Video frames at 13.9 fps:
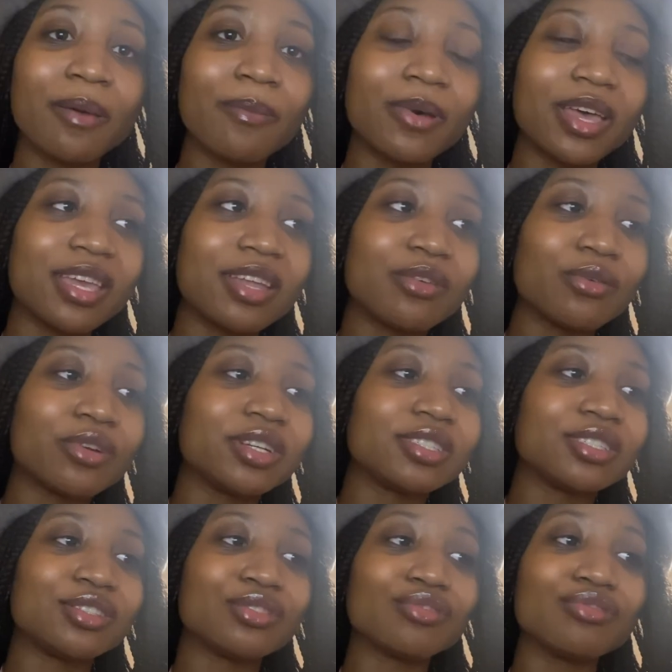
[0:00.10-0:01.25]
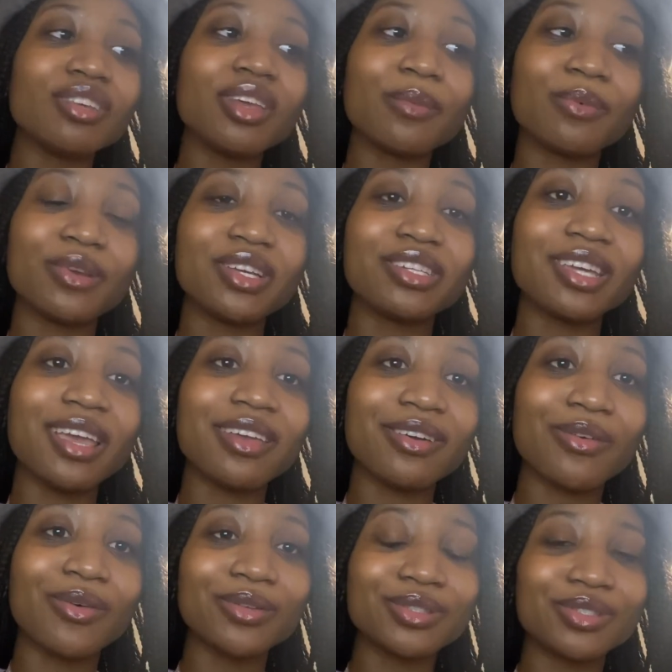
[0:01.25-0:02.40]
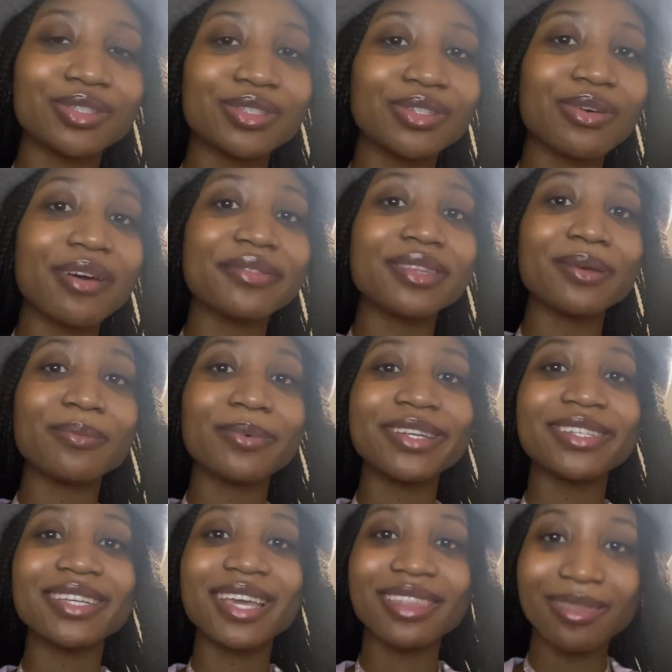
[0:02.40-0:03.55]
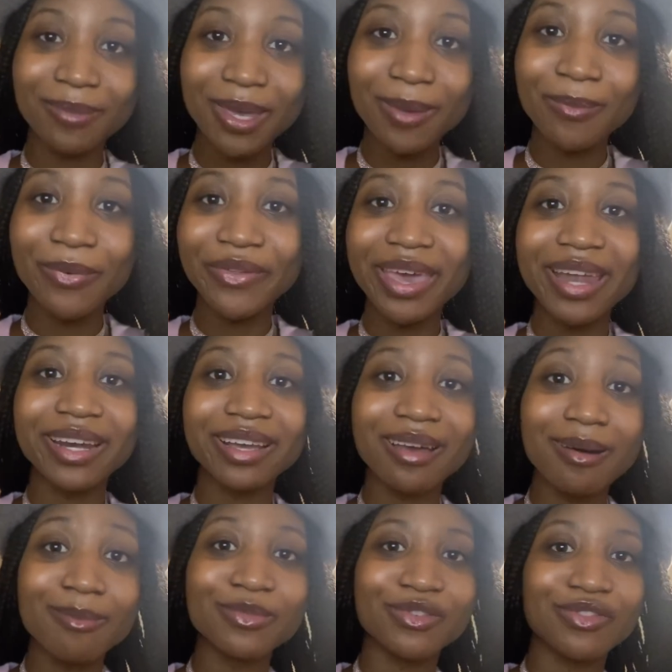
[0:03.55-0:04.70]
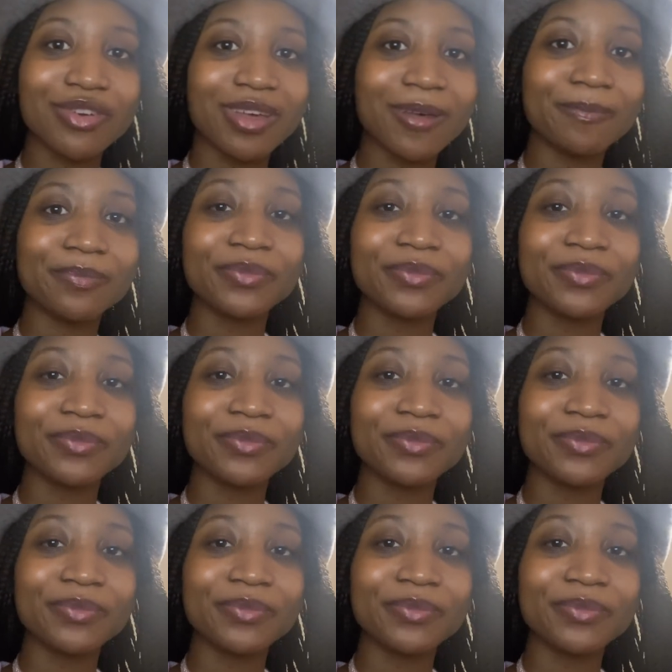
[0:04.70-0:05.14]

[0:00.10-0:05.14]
But in order to truly appreciate culture, you have to appreciate the people that it comes from.